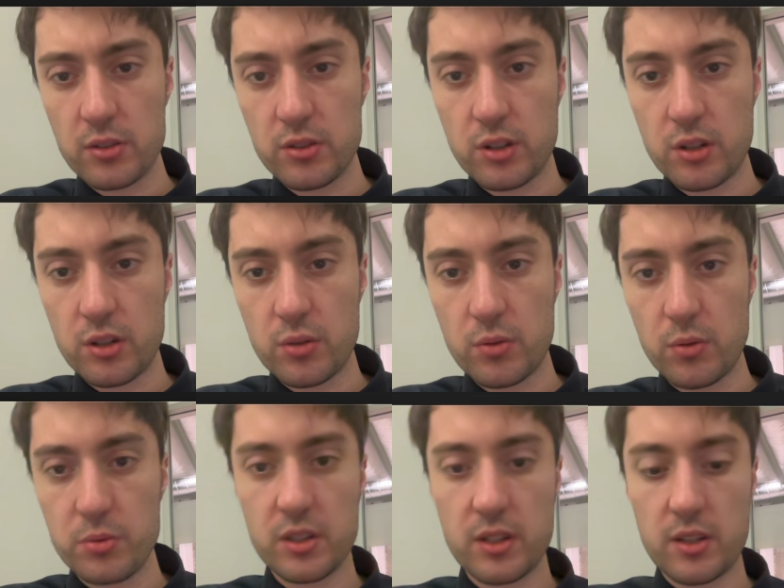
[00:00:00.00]
So what
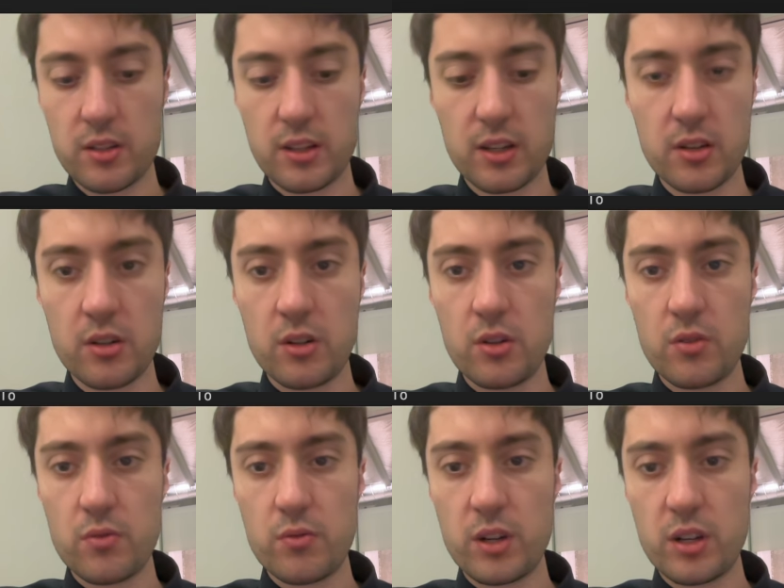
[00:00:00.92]
was it, like
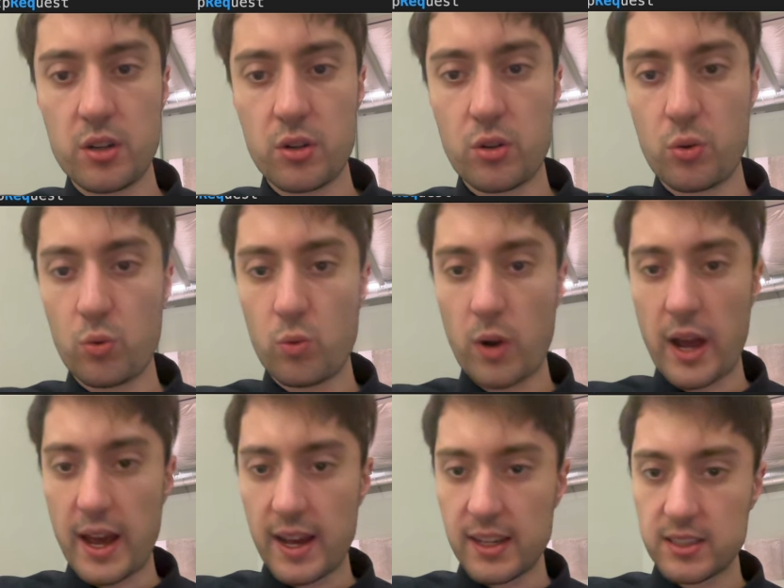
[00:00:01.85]

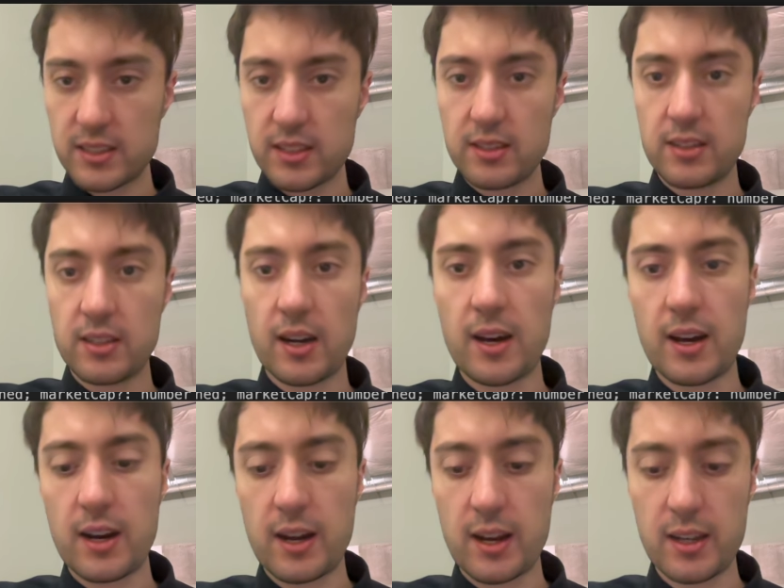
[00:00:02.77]
request
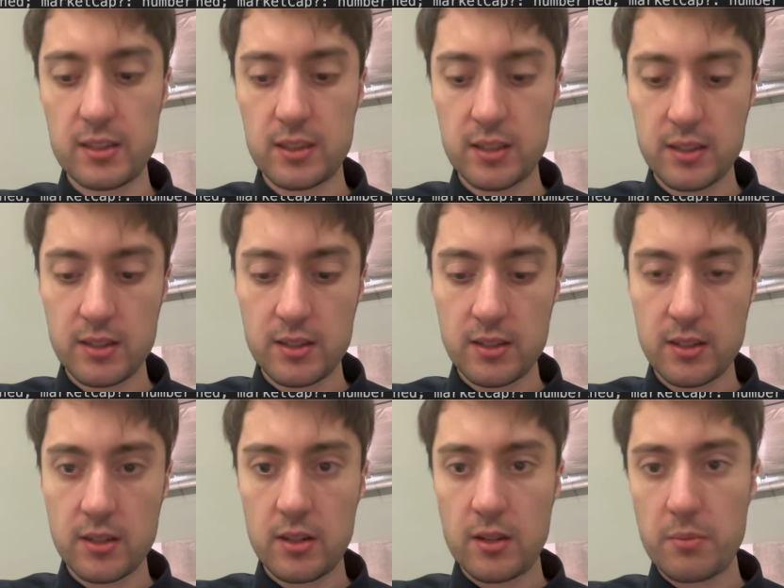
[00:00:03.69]
dot
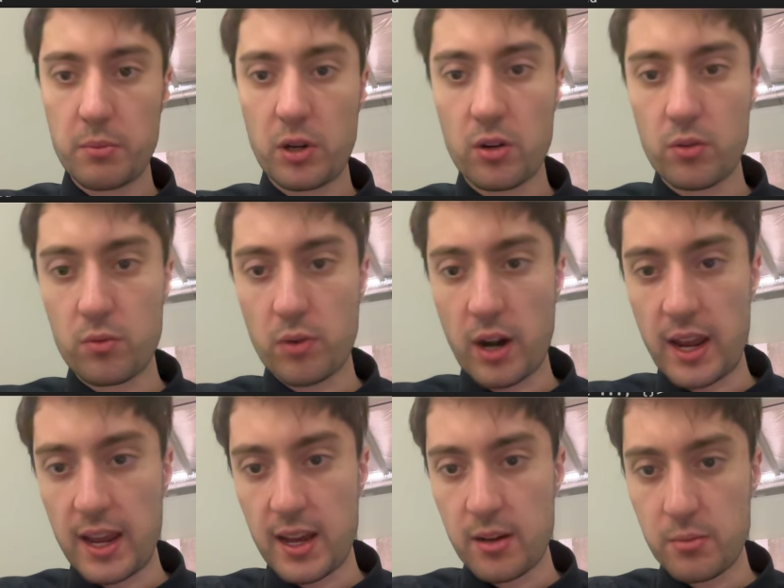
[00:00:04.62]

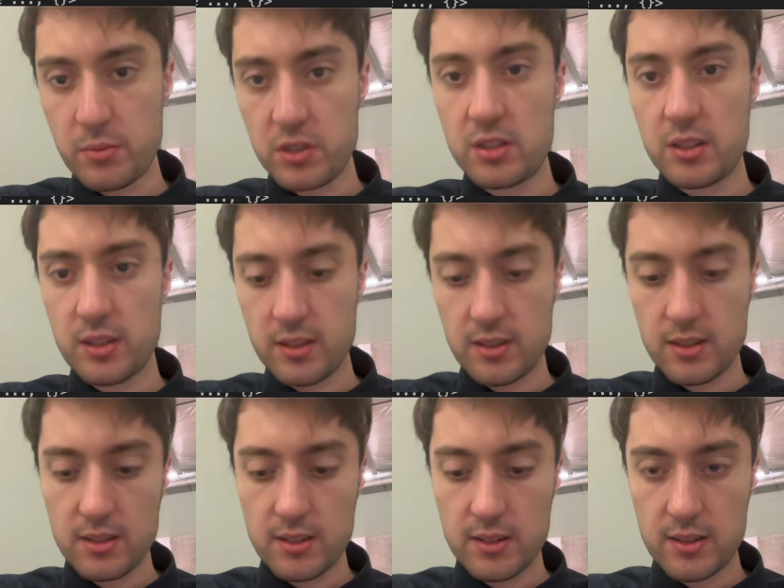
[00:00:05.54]
params
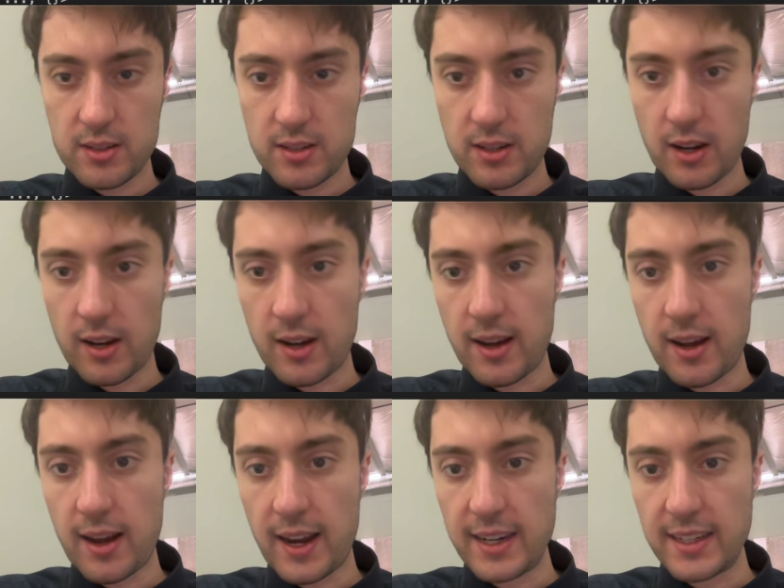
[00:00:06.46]

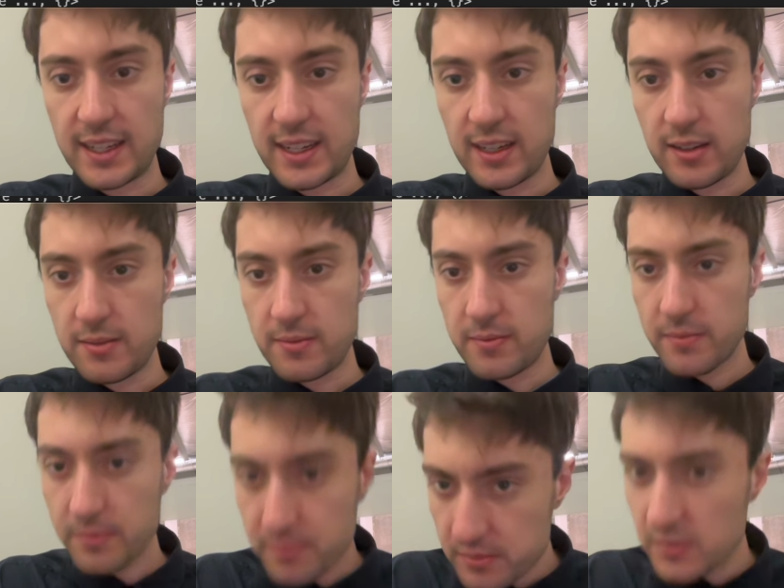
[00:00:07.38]
dot ID,
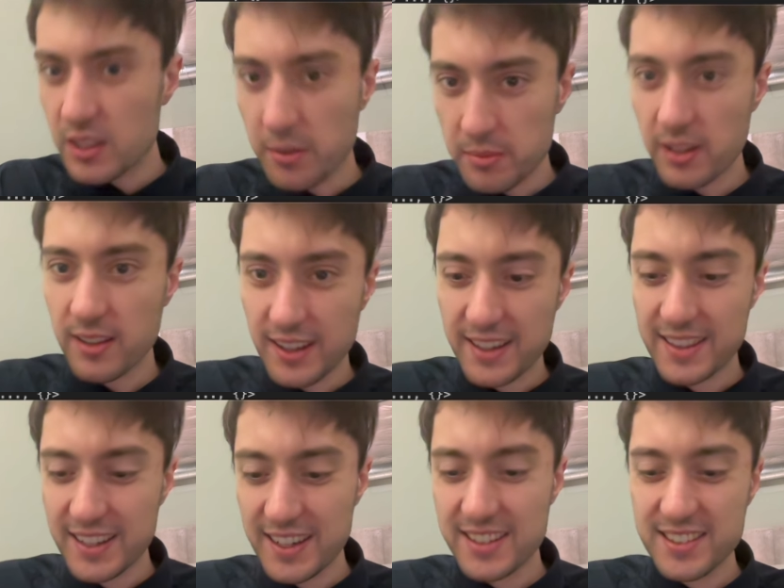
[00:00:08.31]
something like
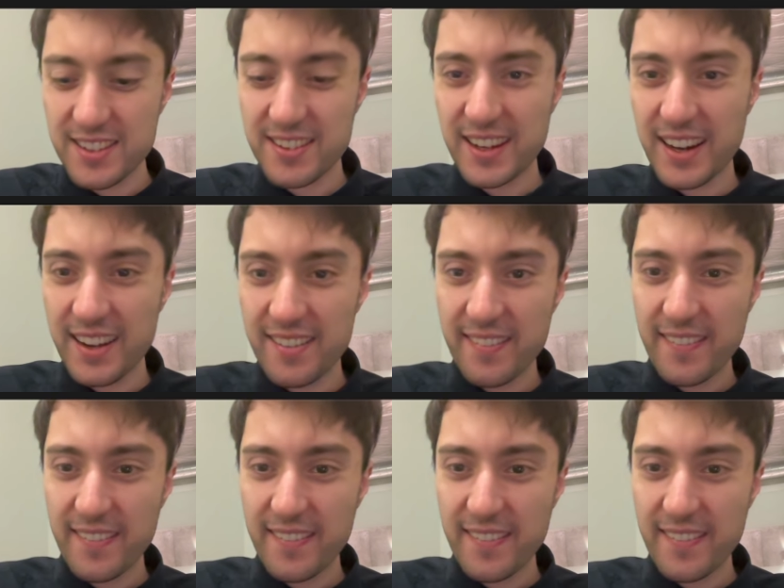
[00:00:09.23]
this, okay?